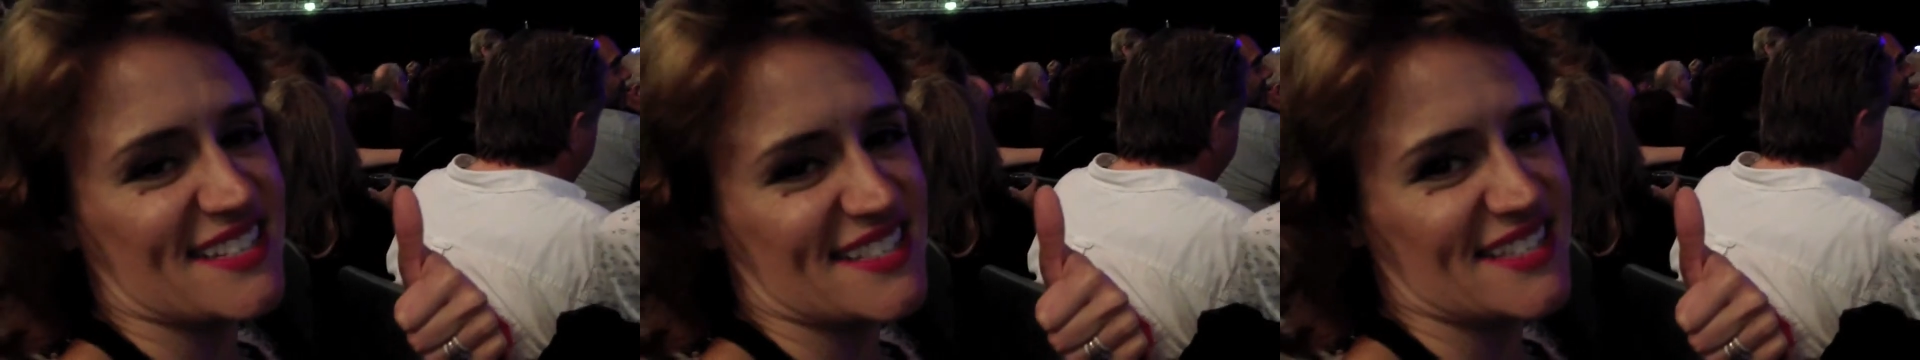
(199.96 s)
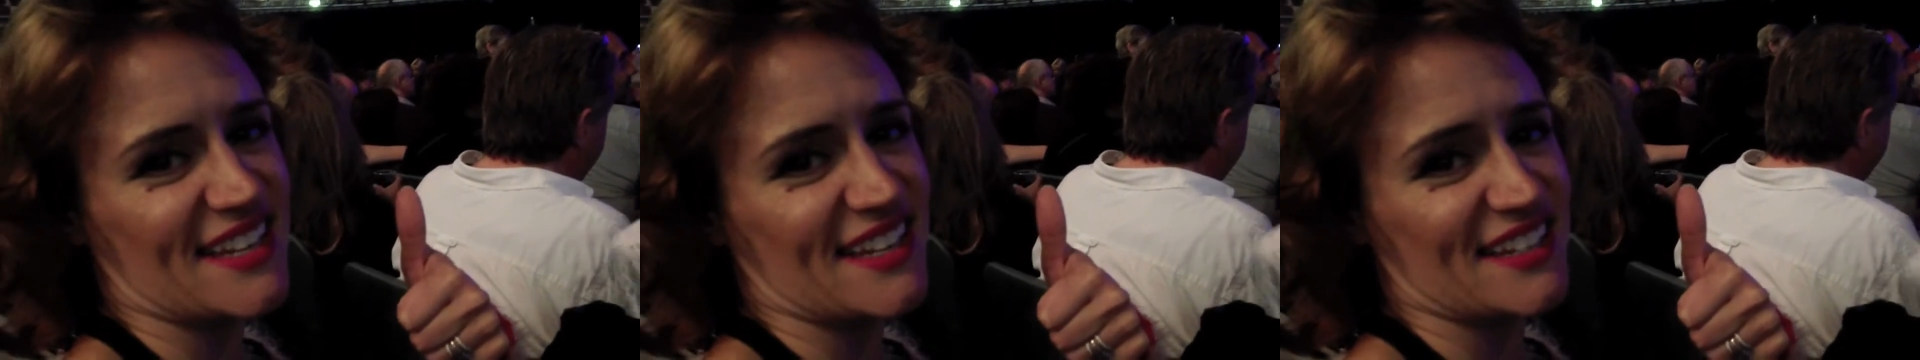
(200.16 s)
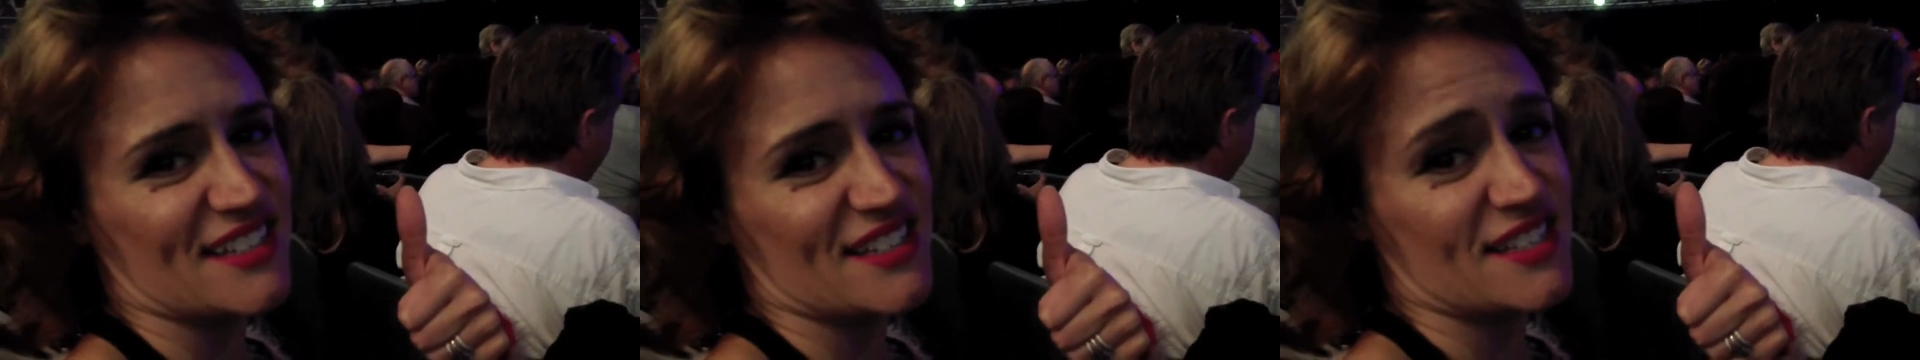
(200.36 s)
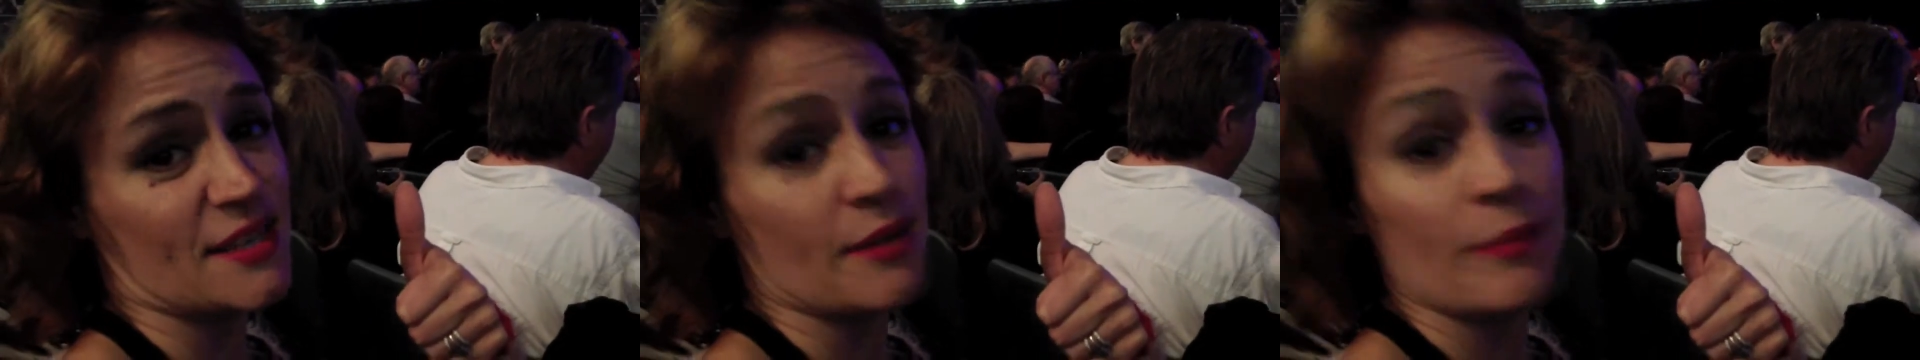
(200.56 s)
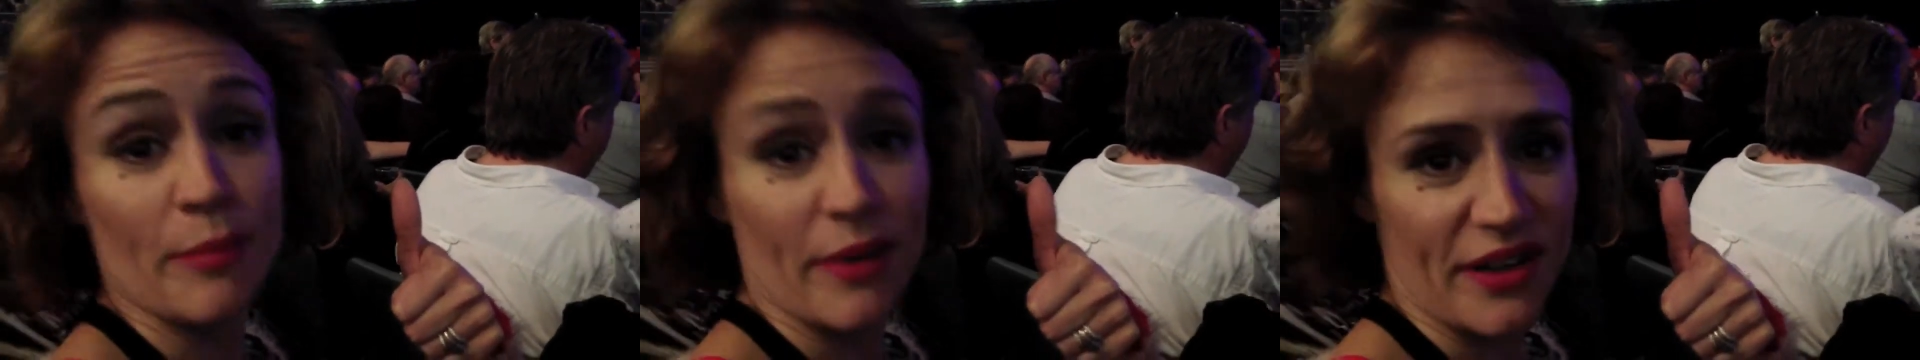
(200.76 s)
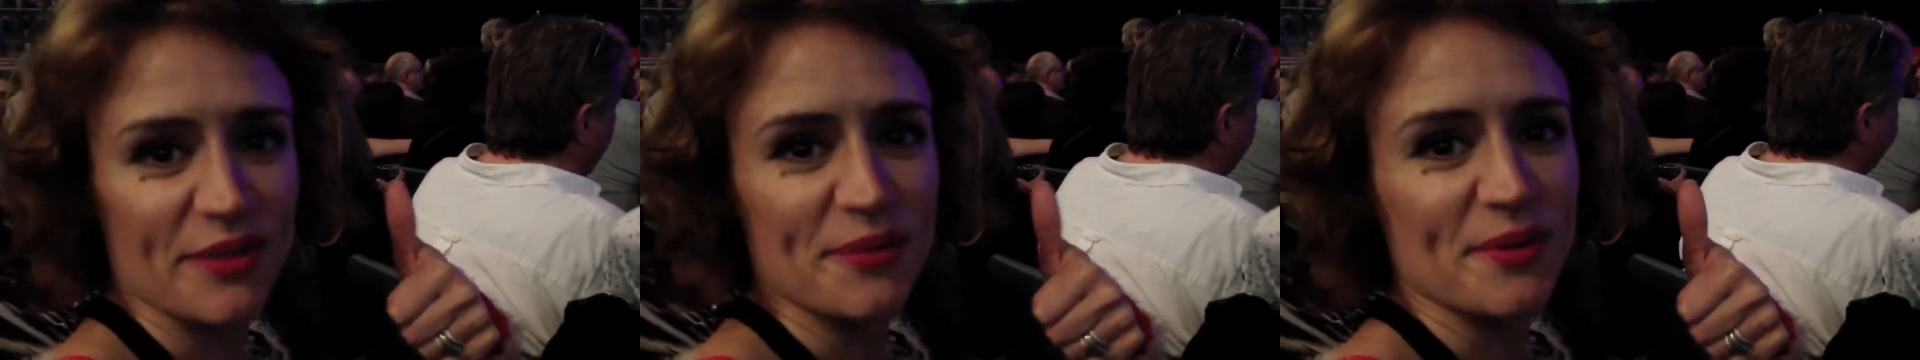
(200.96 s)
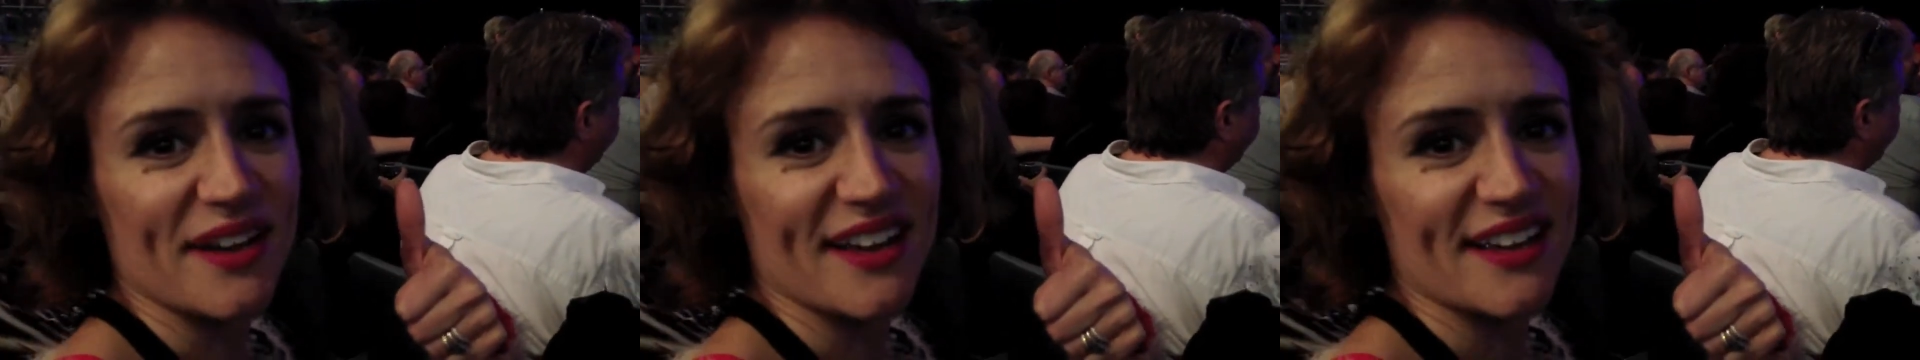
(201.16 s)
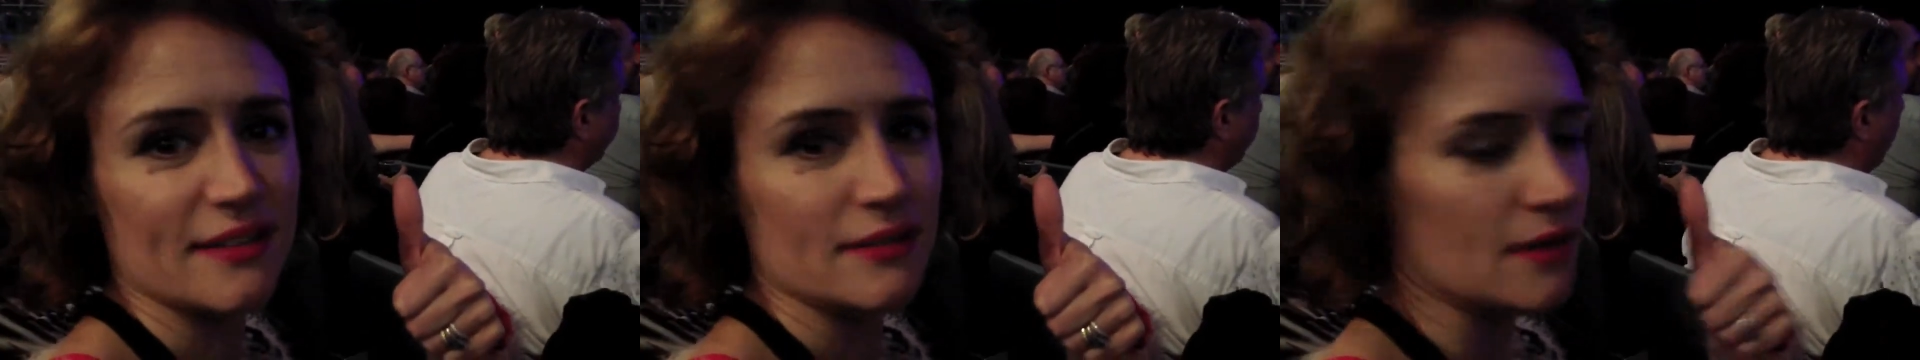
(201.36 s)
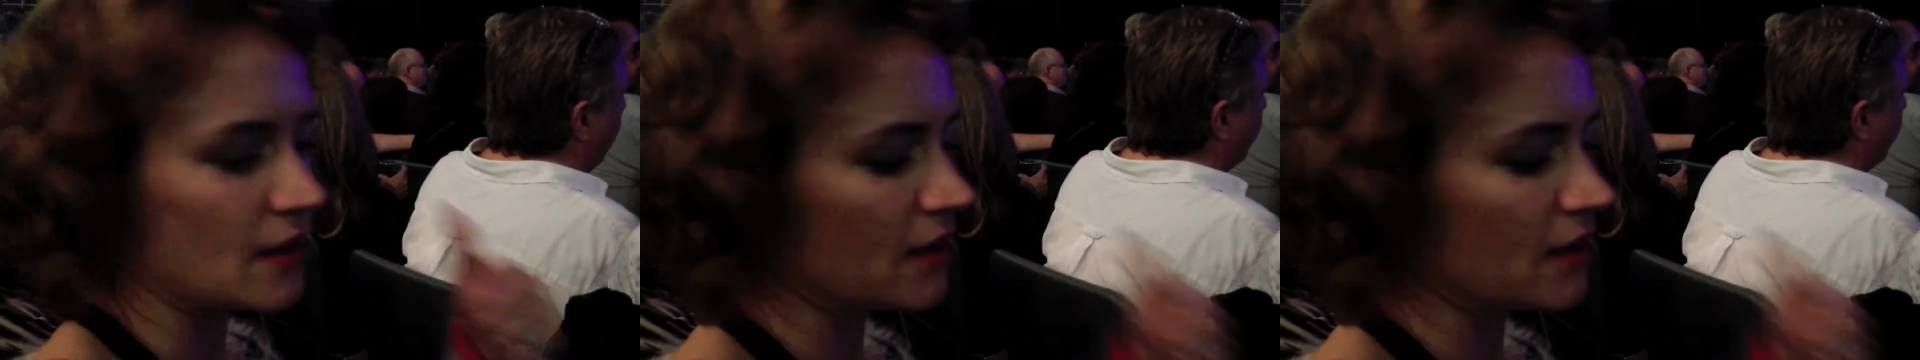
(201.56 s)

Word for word: scenes, by the way.